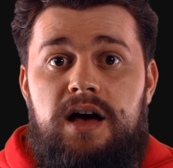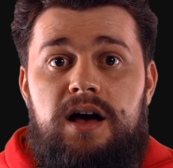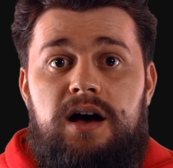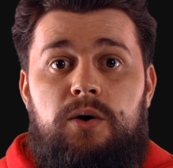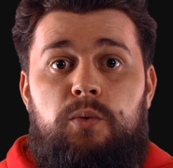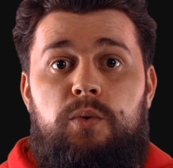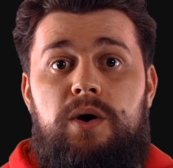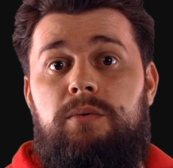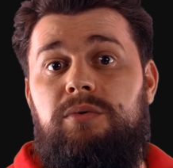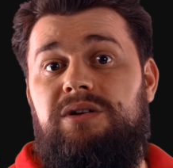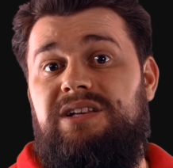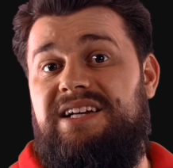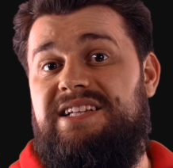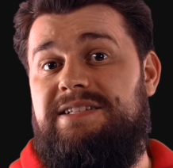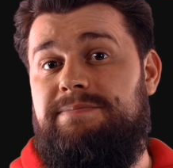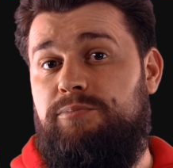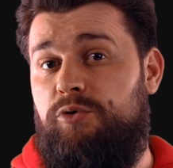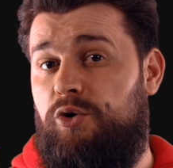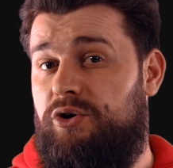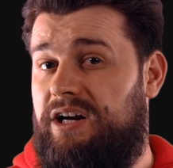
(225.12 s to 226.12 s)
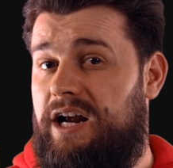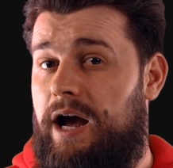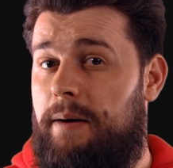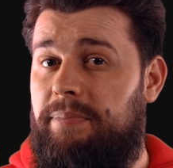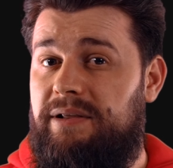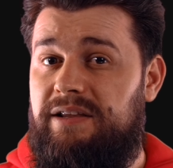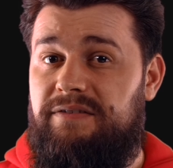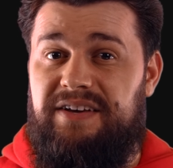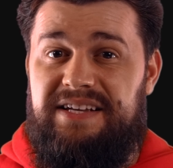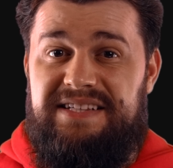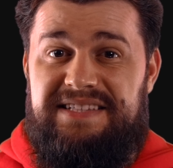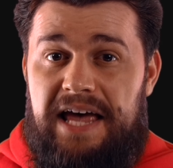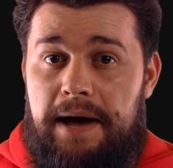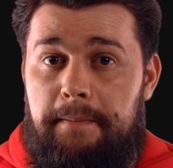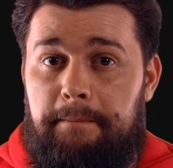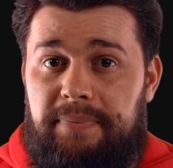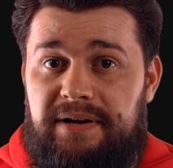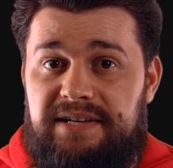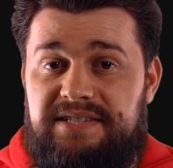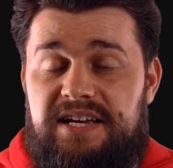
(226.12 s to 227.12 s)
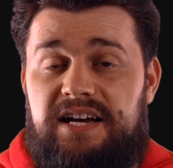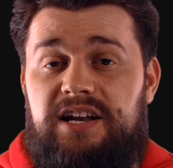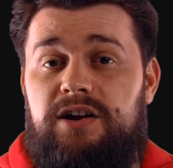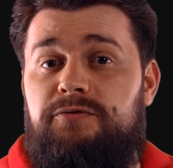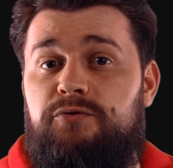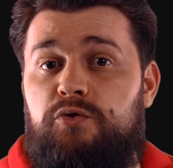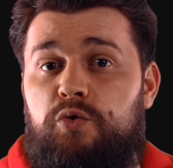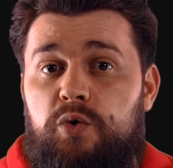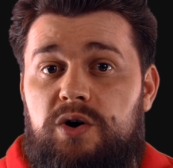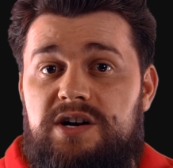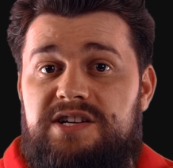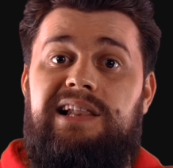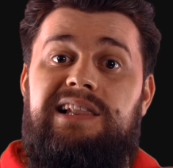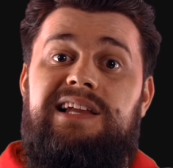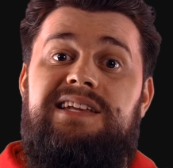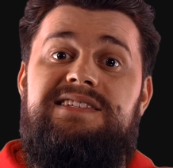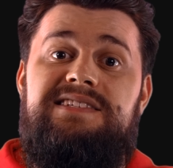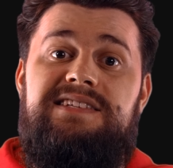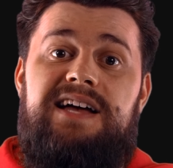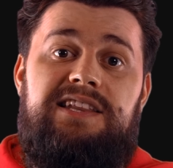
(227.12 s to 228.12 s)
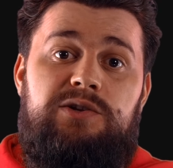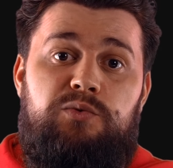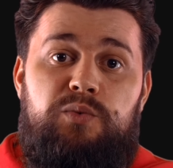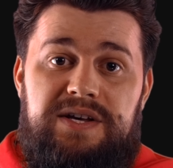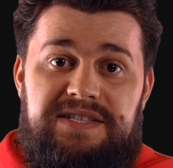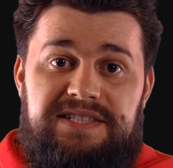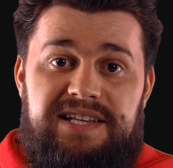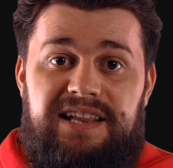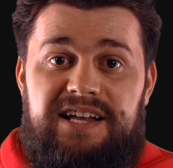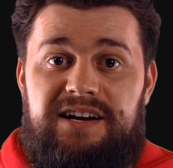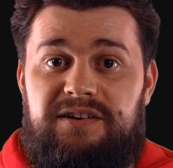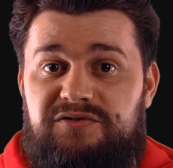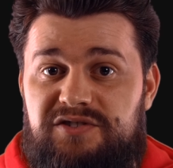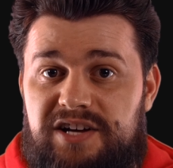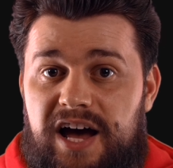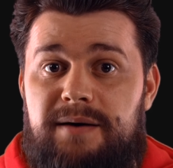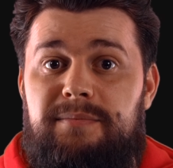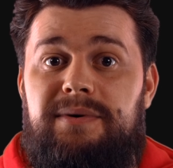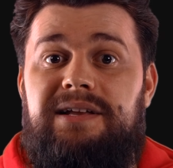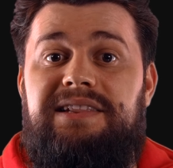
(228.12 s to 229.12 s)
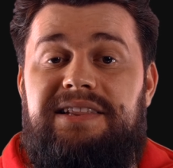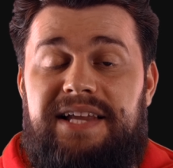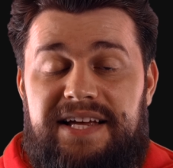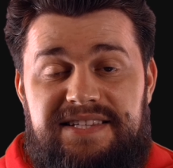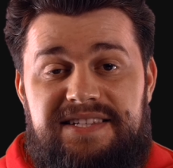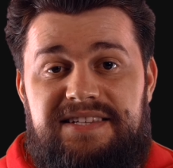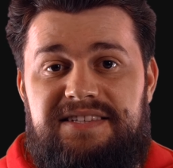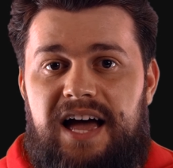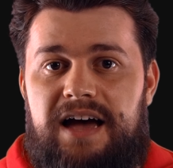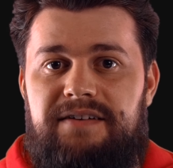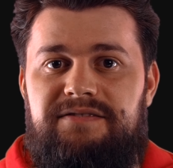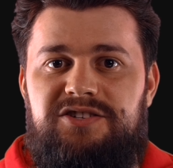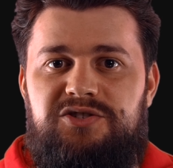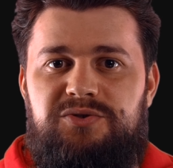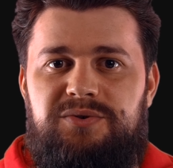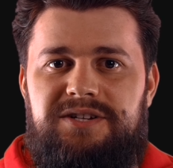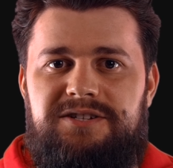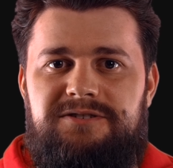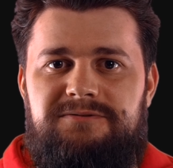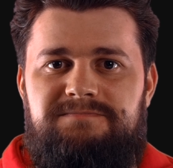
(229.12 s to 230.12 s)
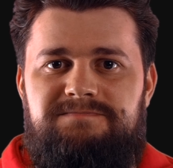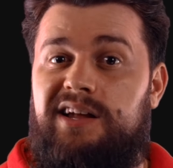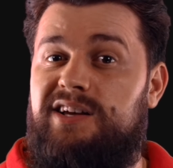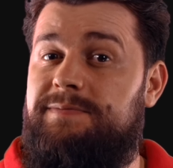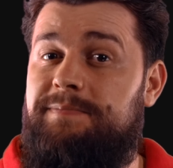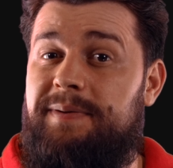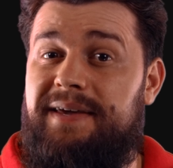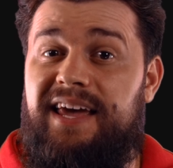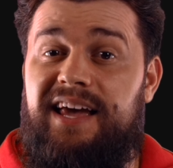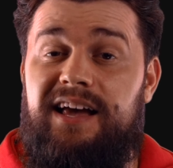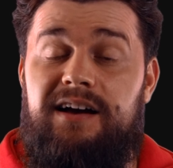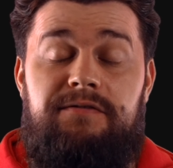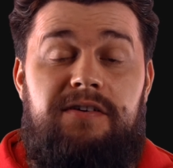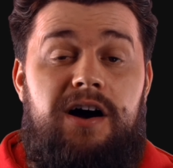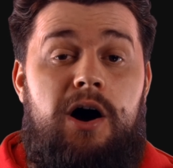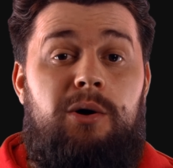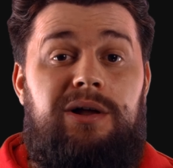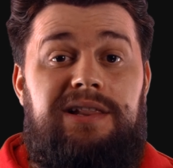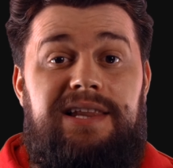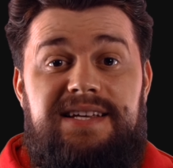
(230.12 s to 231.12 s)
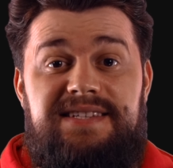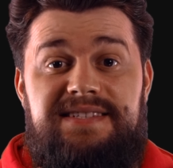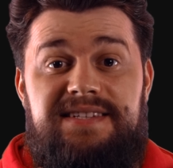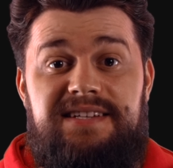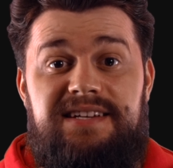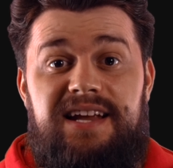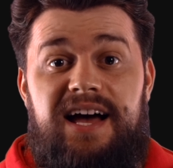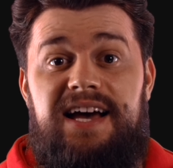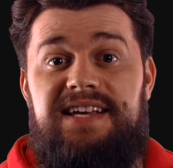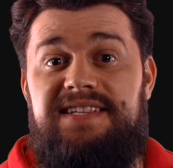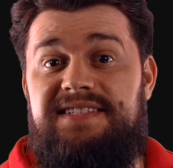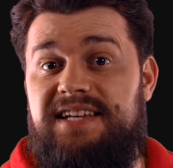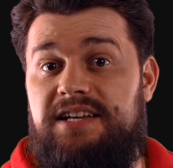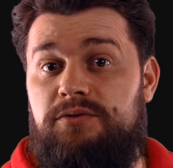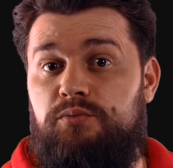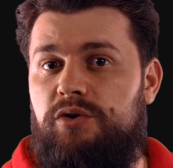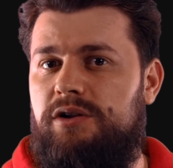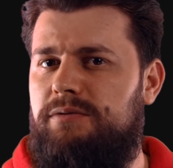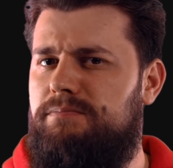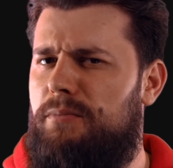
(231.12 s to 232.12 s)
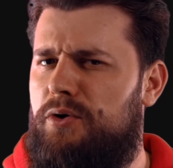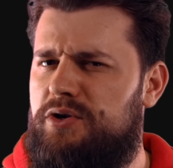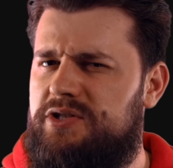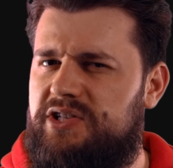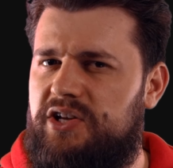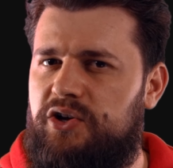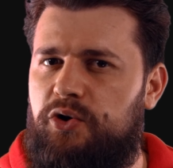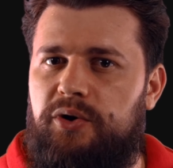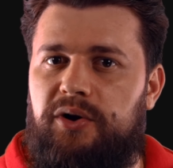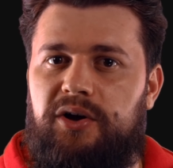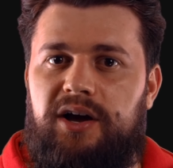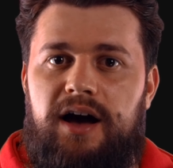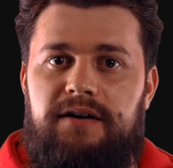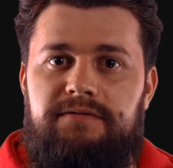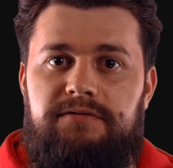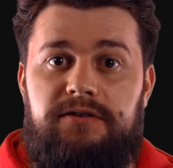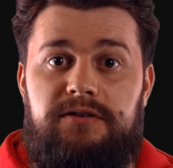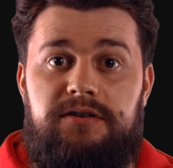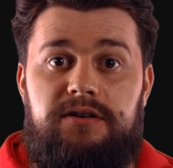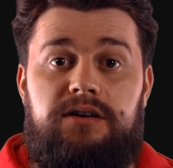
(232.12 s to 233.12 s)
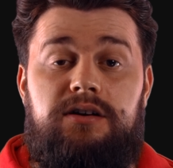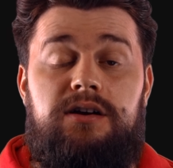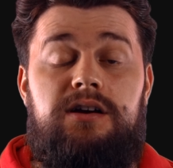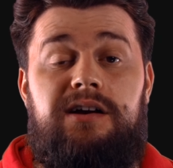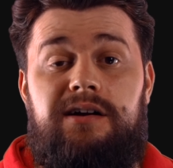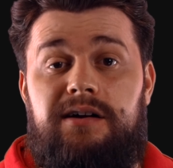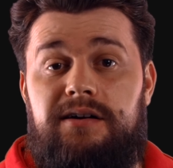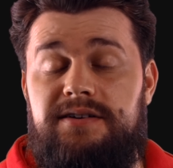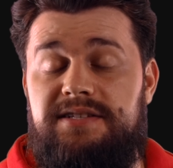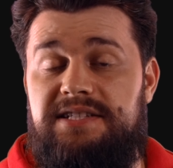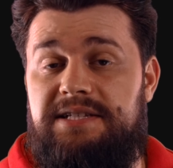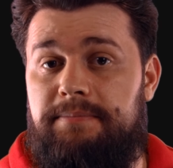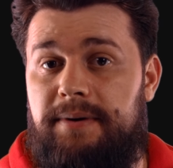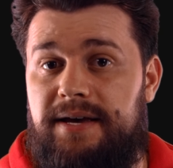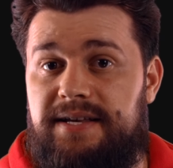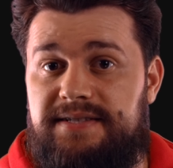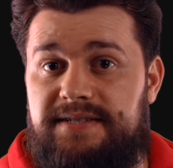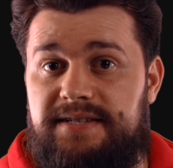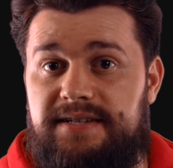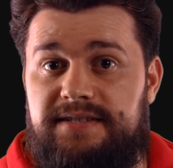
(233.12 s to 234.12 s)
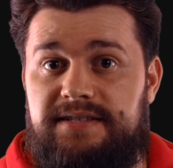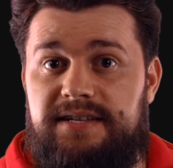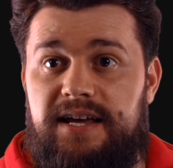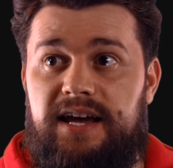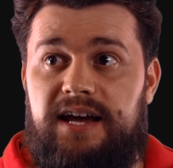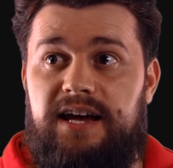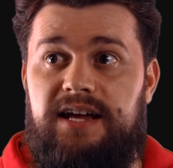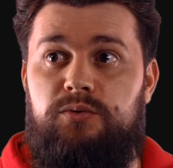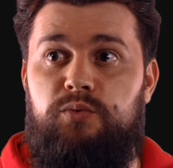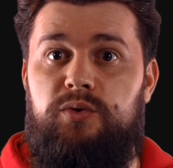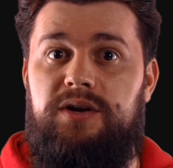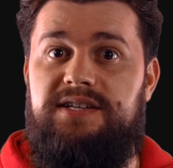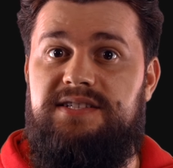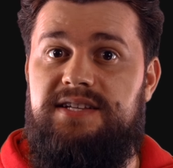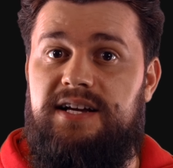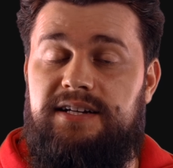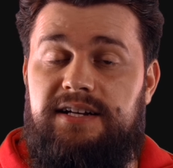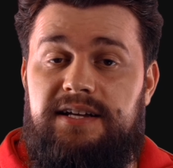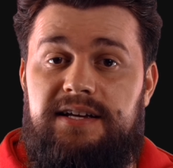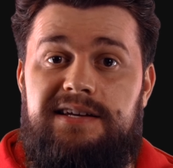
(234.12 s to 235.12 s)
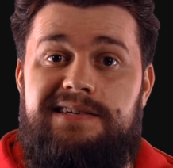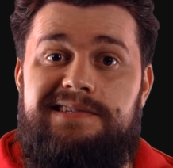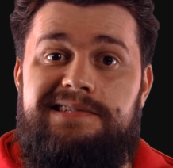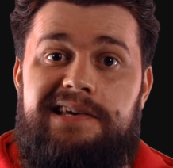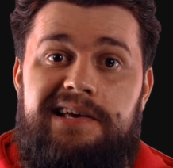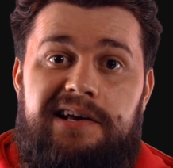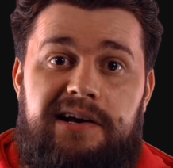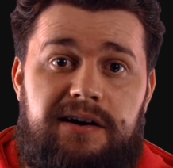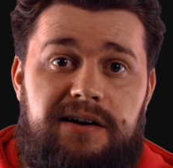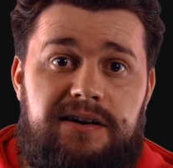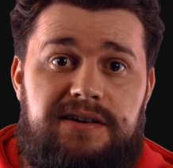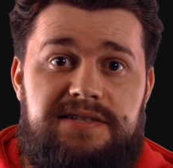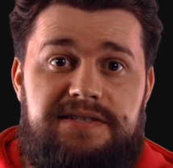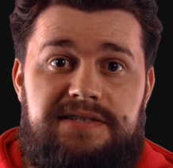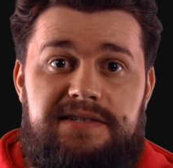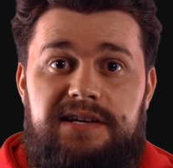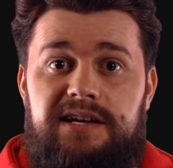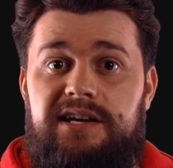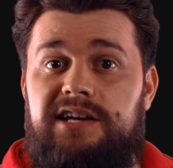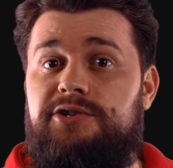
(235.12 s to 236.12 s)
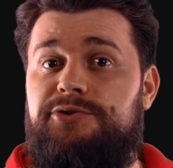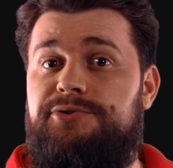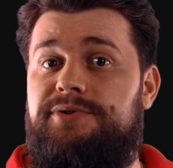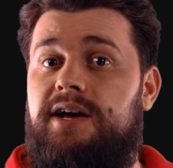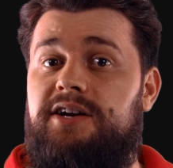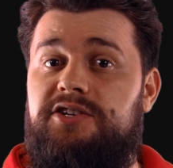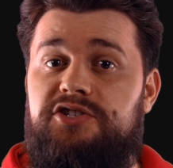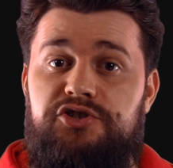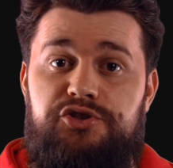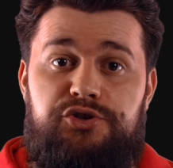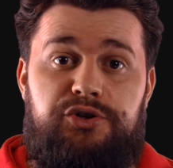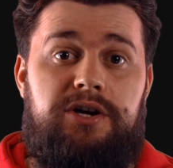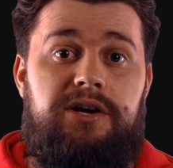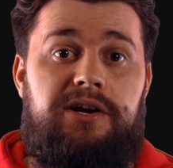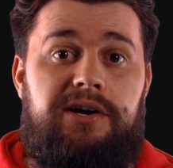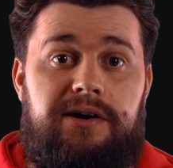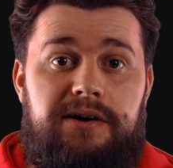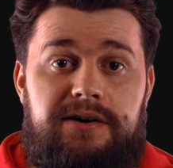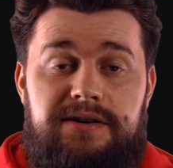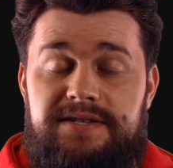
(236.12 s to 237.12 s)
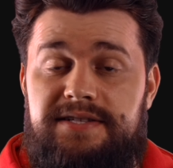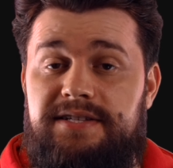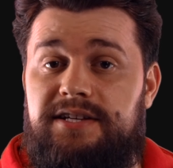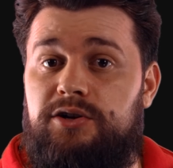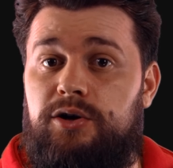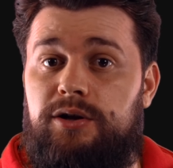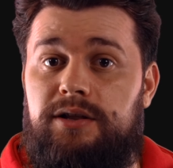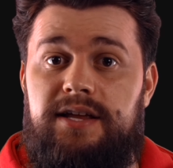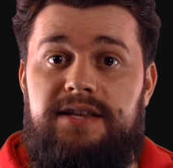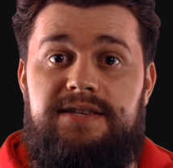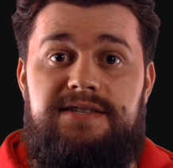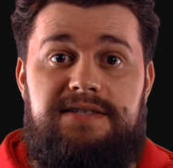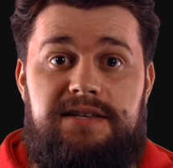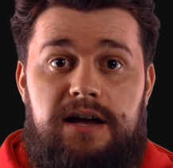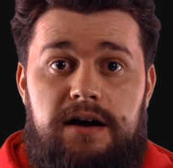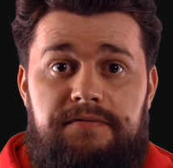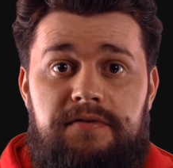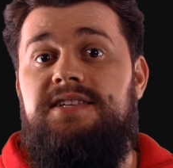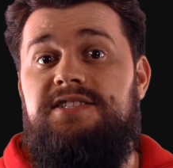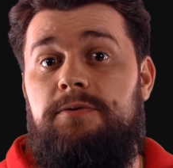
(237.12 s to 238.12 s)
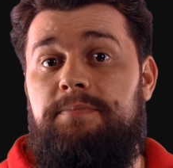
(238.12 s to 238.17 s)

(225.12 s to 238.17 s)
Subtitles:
We will explore a couple of examples, and of course, let's not waste a lot of time and let's dive into it. Now, speaking of our lesson, I said we're mostly going to cover concurrency basics and what exactly is concurrency, introduction to concurrency, and all that stuff.